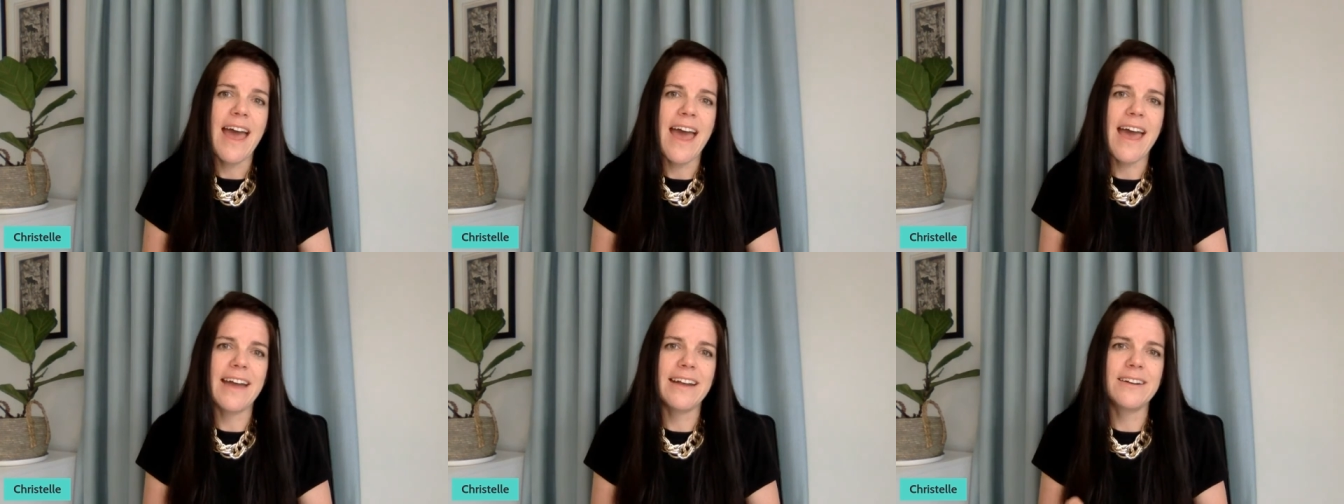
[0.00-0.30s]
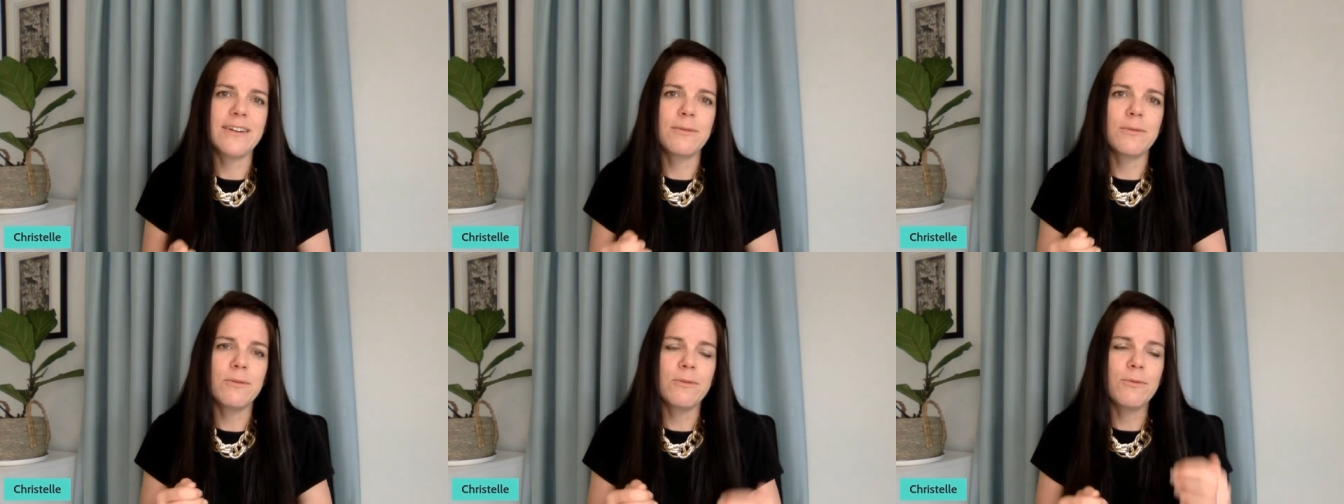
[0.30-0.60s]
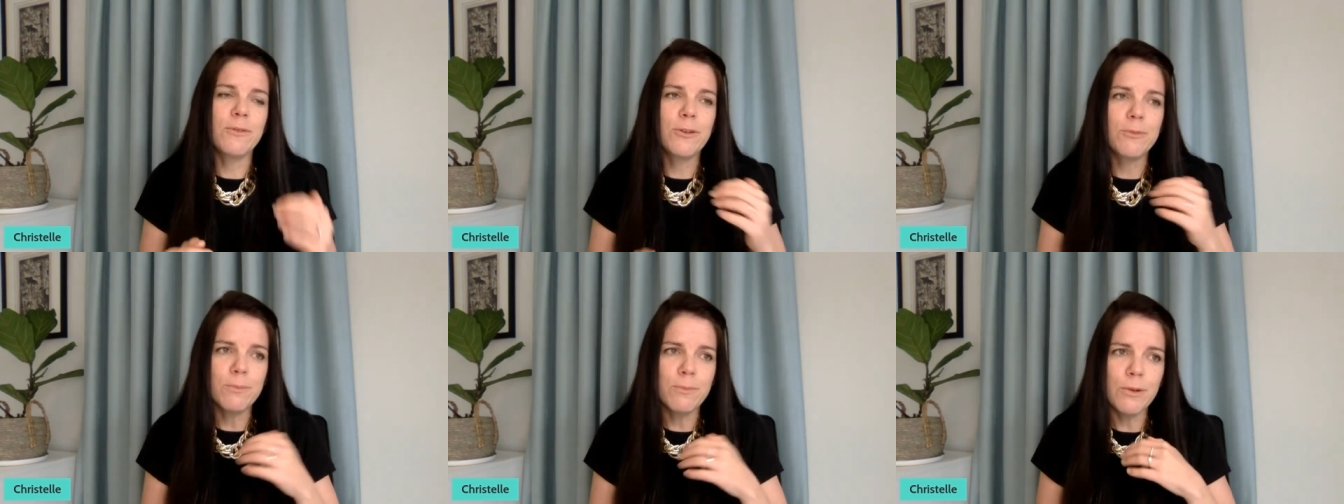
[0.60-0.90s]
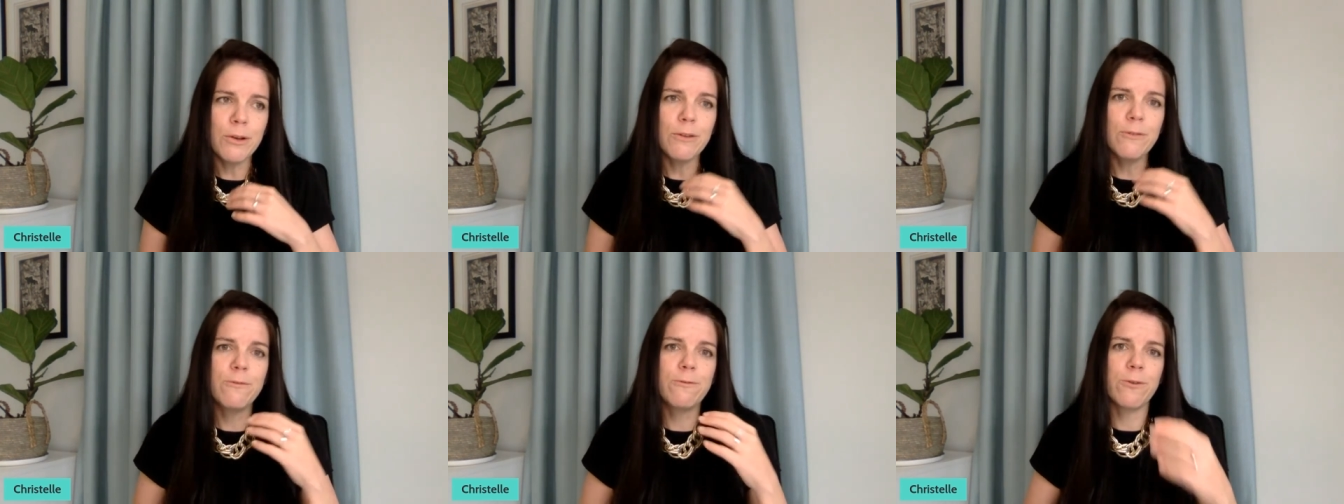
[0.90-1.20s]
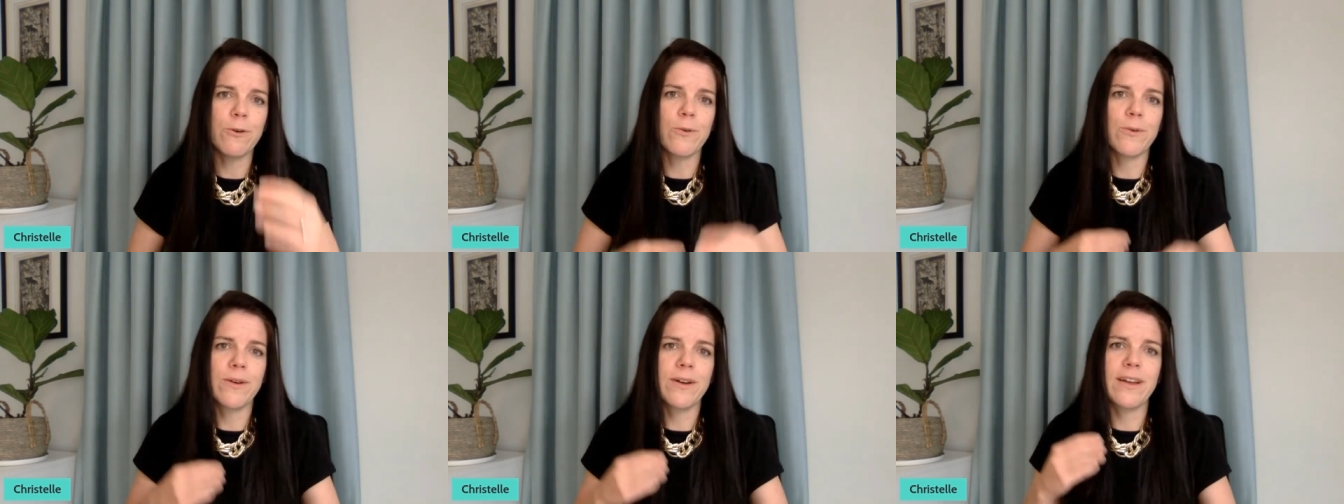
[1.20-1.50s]
and move
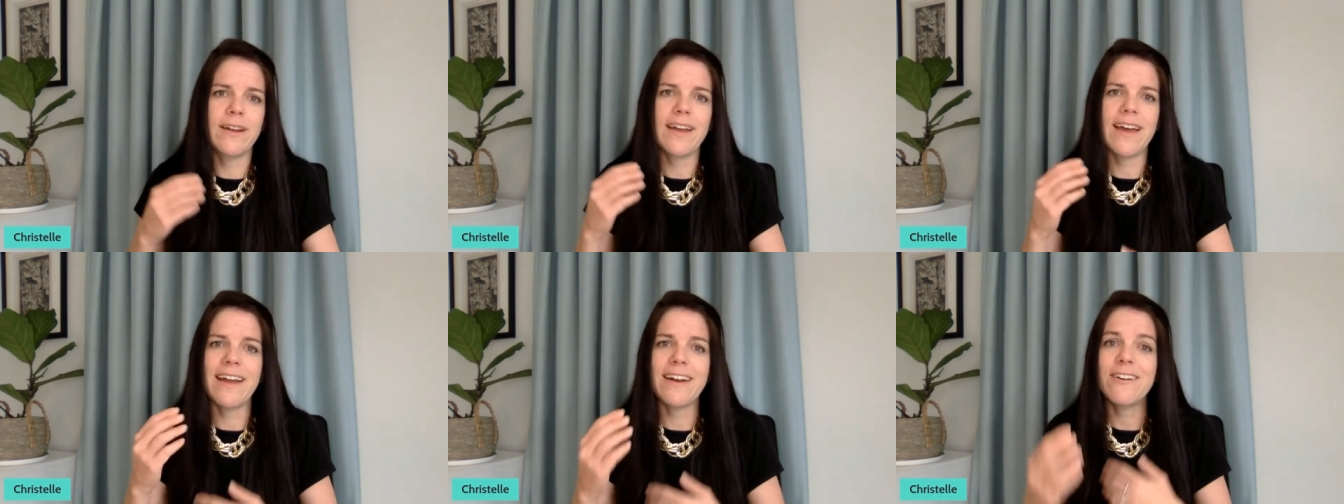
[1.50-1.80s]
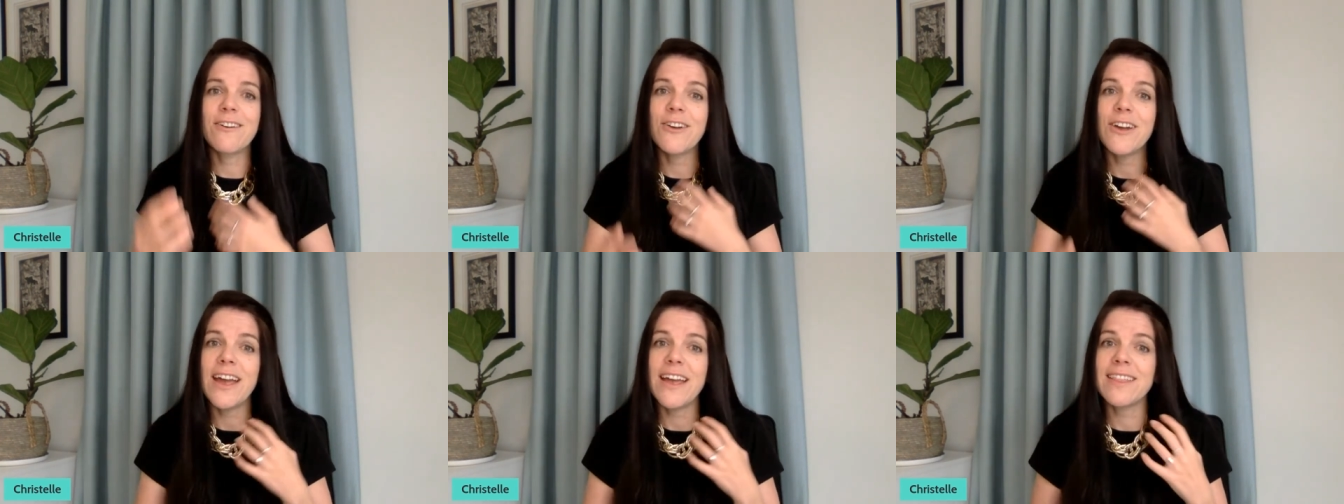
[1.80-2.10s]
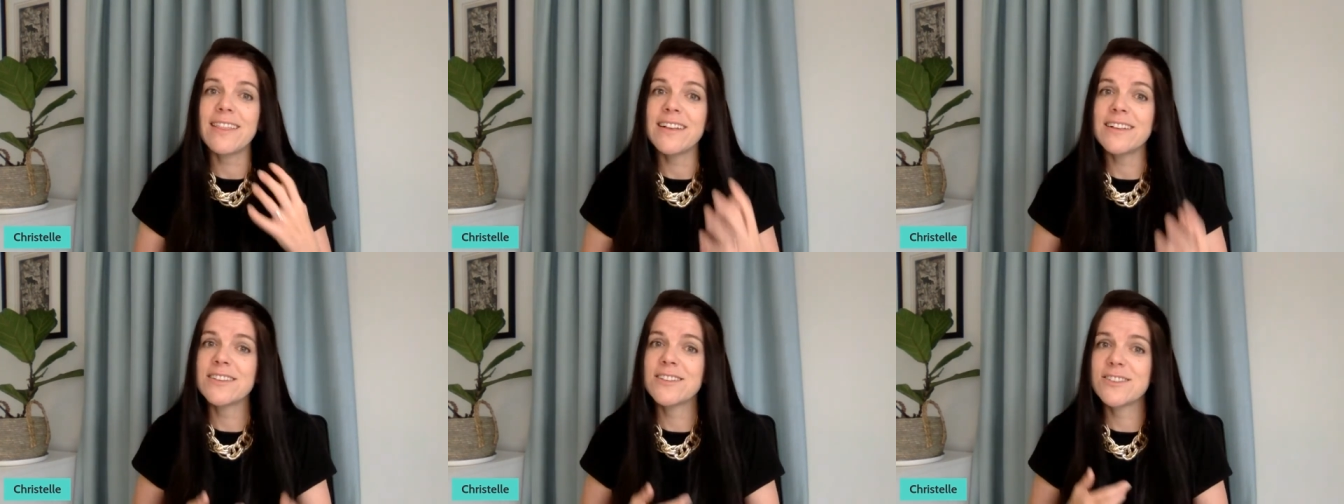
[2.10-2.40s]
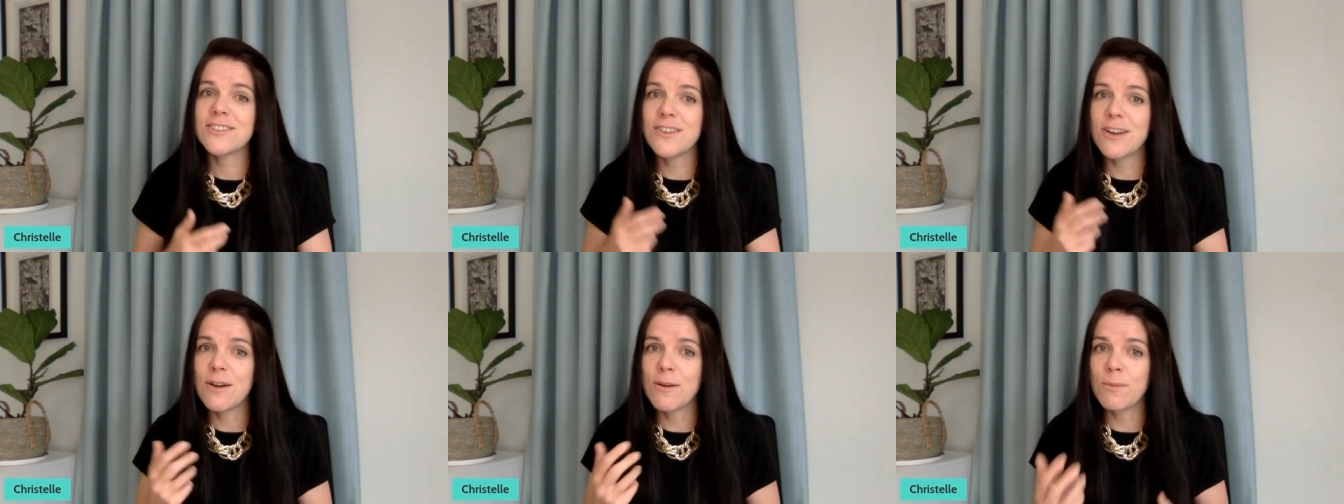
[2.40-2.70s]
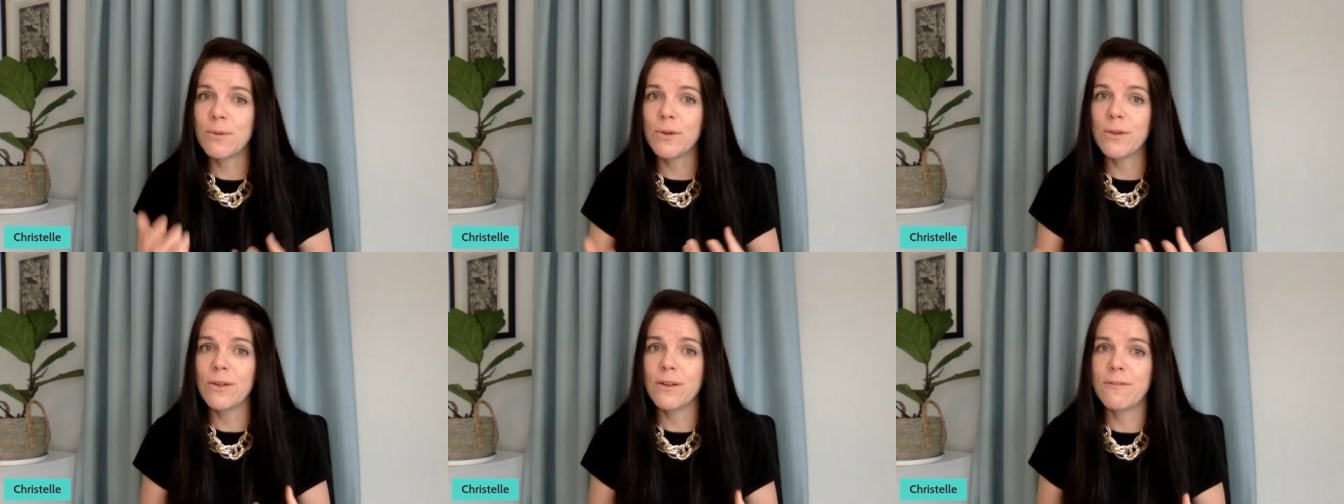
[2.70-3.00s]
forward and create that
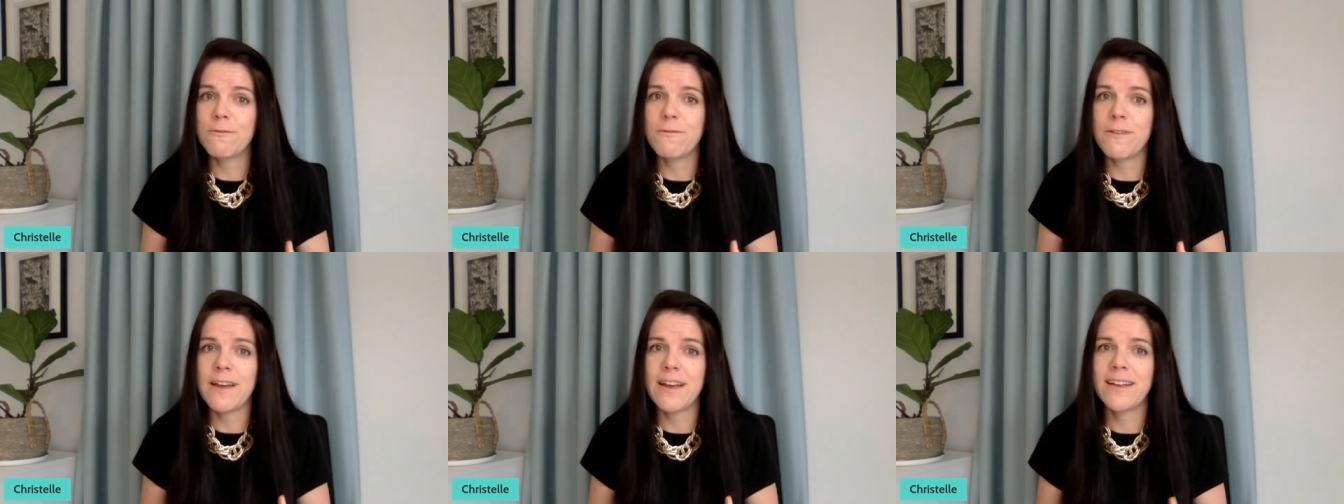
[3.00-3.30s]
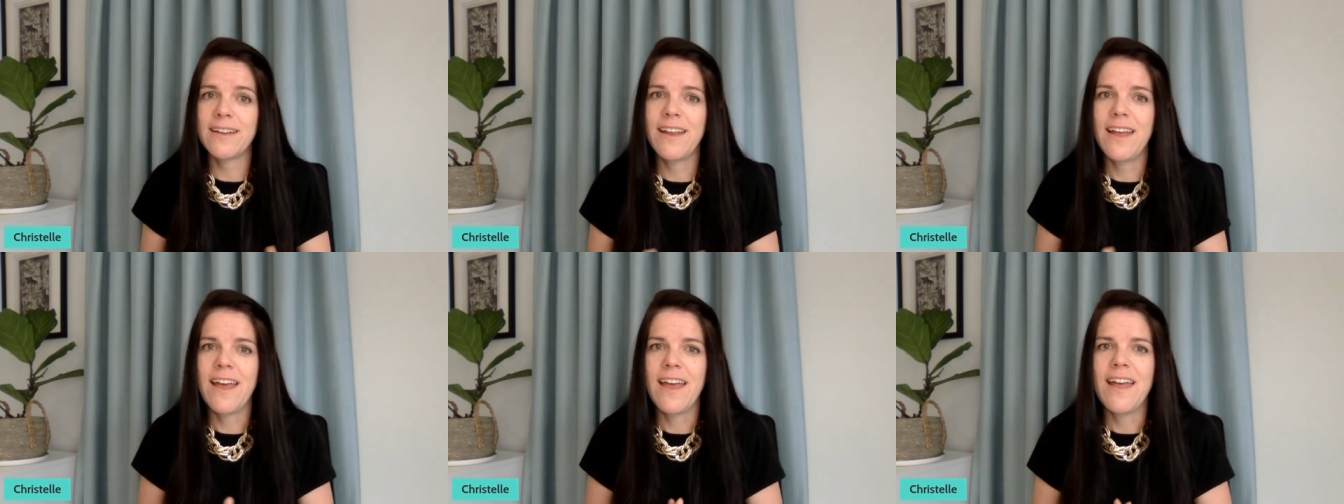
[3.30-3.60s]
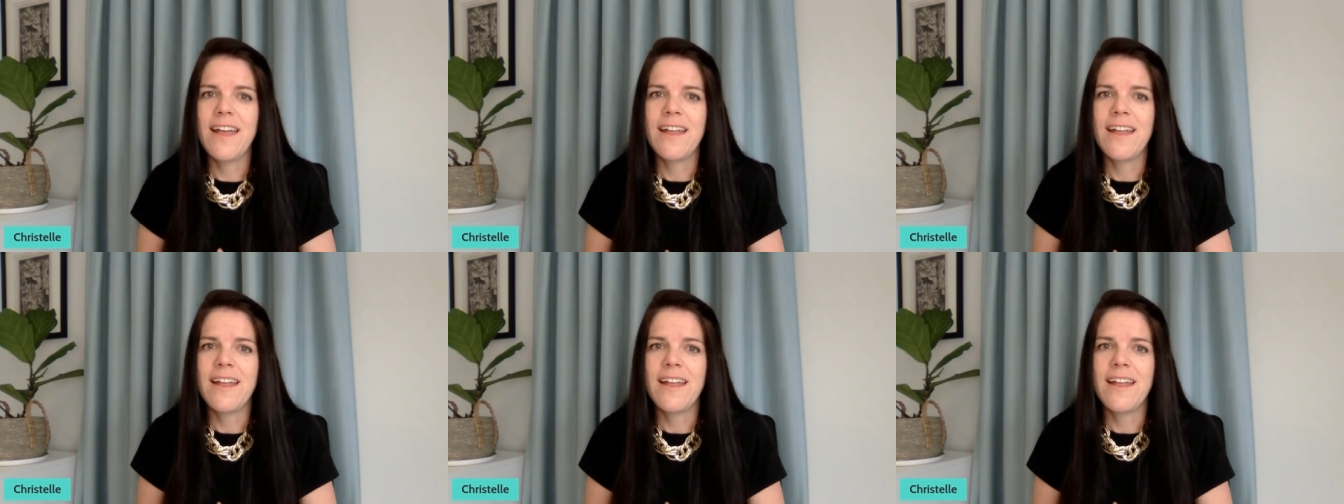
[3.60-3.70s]
snowball effect.